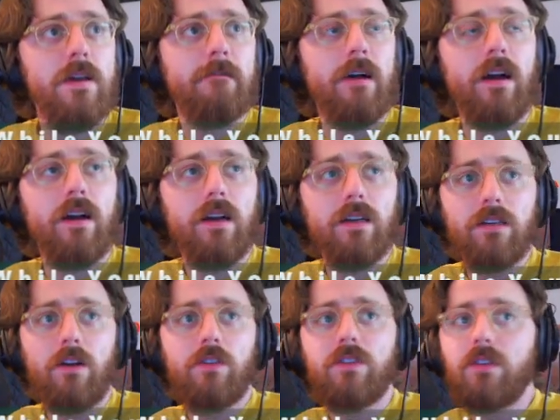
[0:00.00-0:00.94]

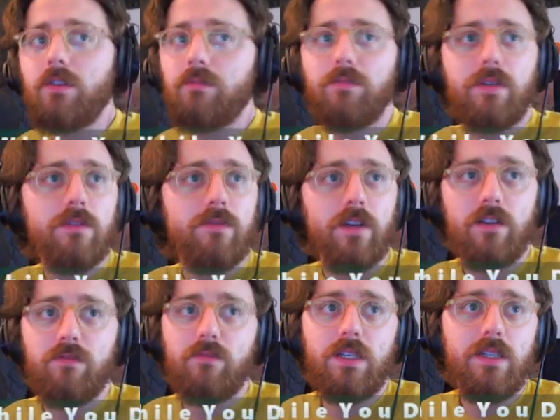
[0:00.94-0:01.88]
Also, please
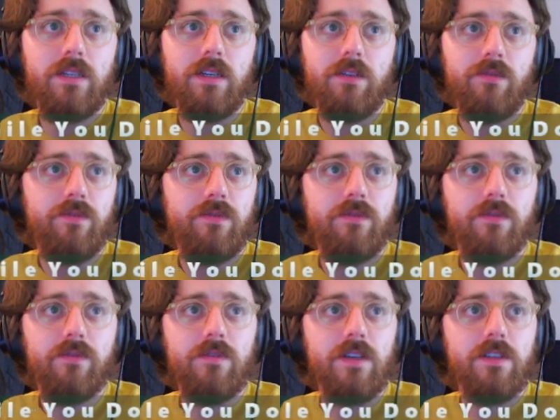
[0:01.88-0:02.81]
forgive me if
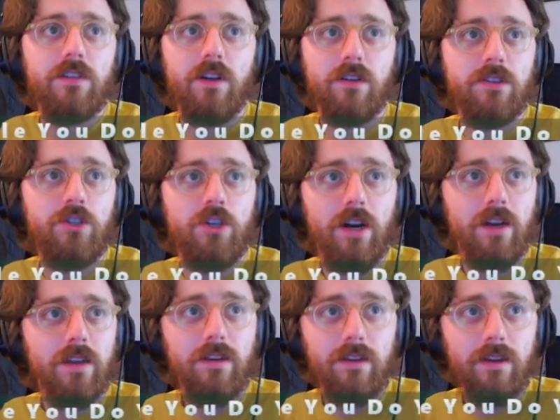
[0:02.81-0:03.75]
this starts
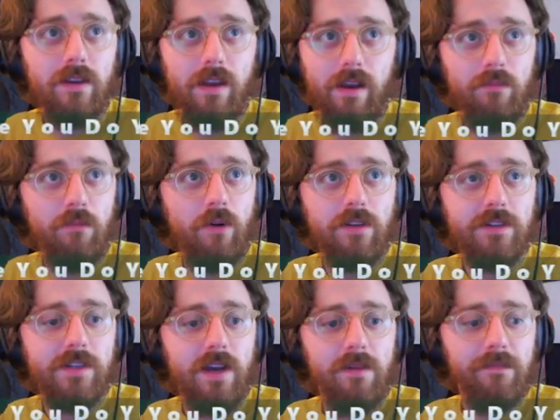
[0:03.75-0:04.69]
chugging at any point in
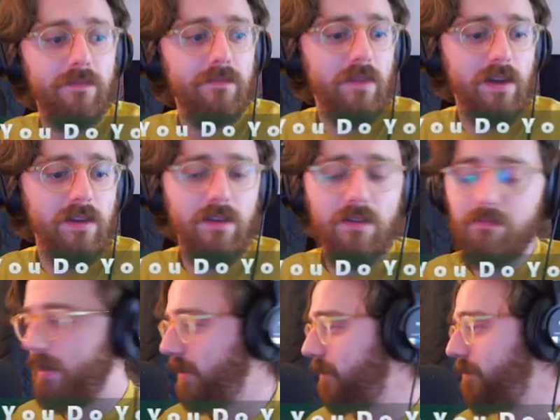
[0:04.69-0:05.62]
time.
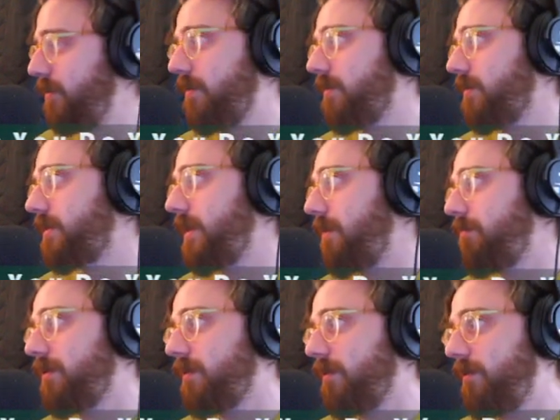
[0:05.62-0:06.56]
My computer is not
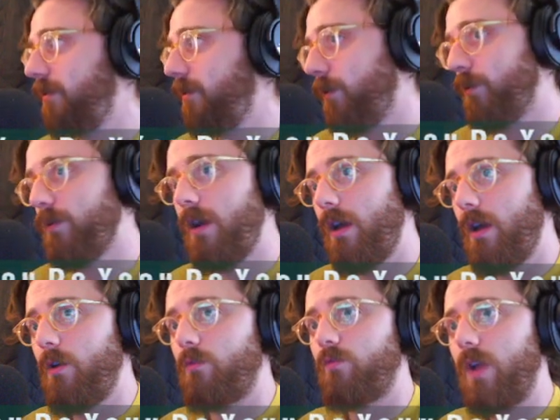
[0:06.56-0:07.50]
built to
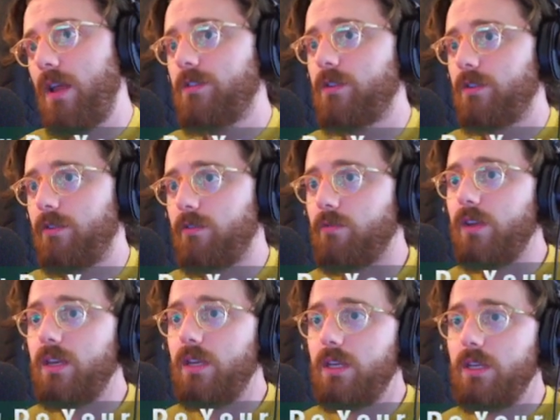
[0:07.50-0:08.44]
render
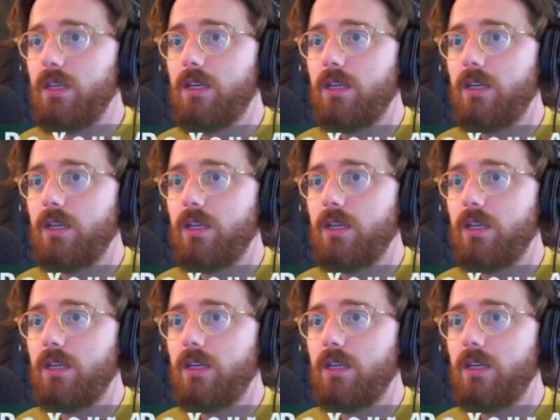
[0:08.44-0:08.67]
3D